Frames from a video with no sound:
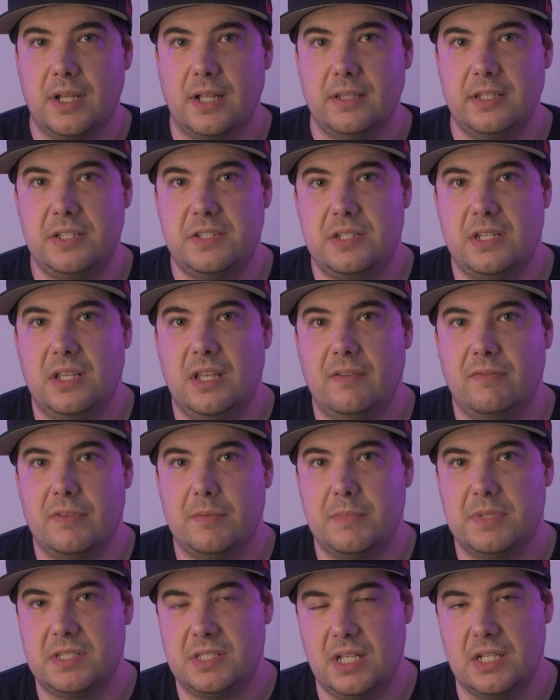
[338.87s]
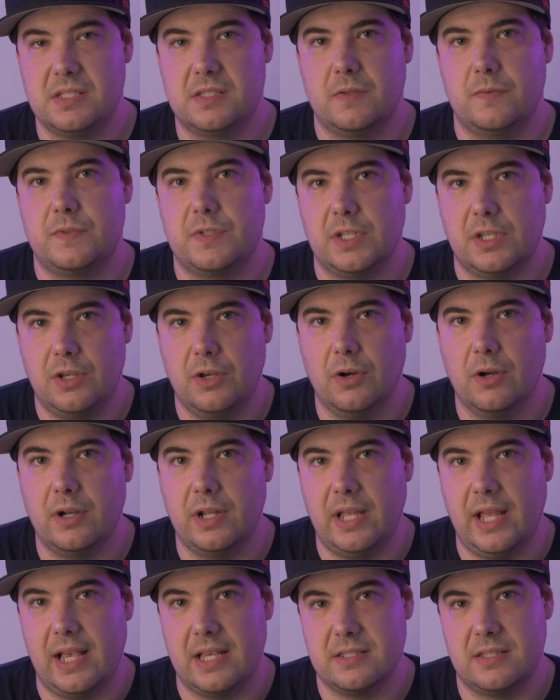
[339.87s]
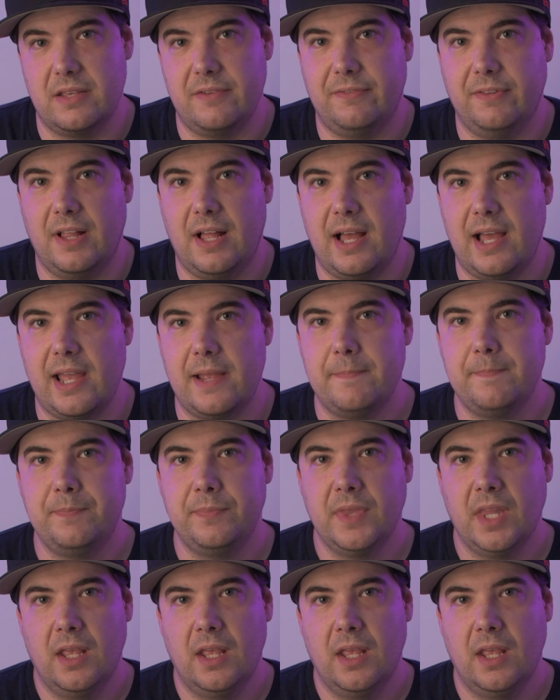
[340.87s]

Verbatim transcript: at least to give them a sense of security as they fly.